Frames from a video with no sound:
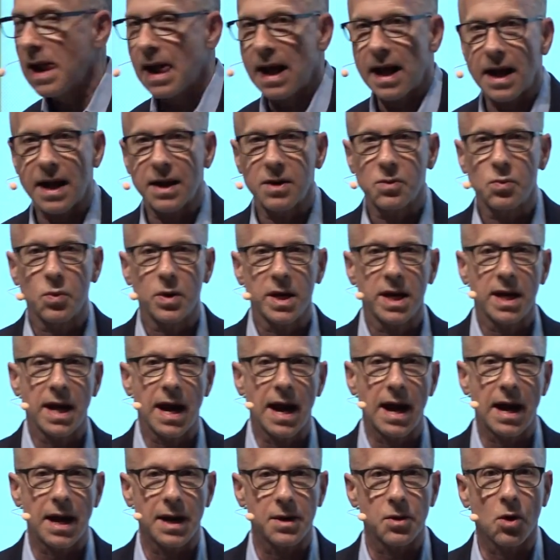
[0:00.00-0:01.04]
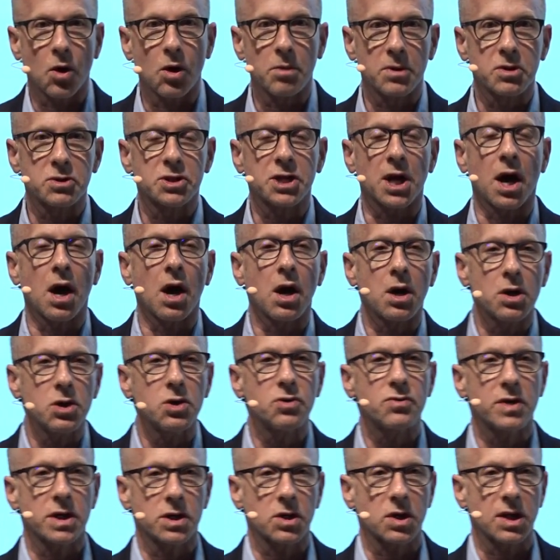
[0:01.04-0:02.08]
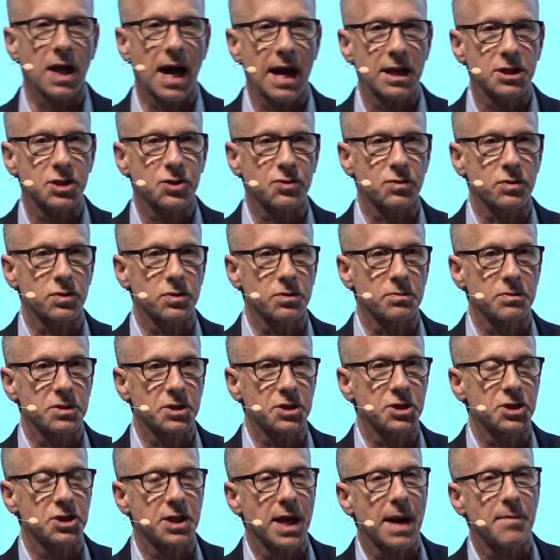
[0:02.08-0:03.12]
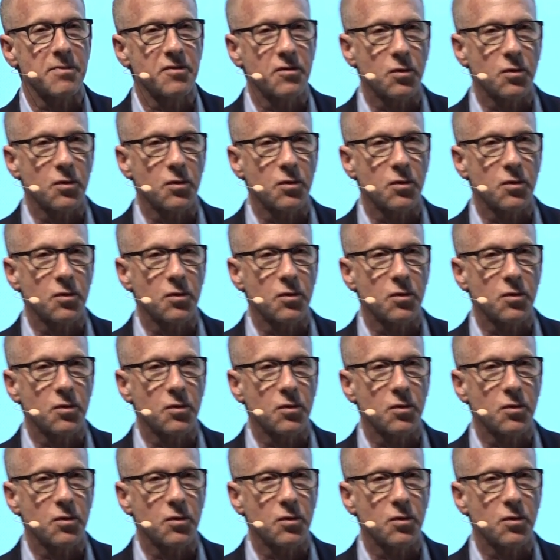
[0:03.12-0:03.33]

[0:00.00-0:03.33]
And we had almost 100 classrooms step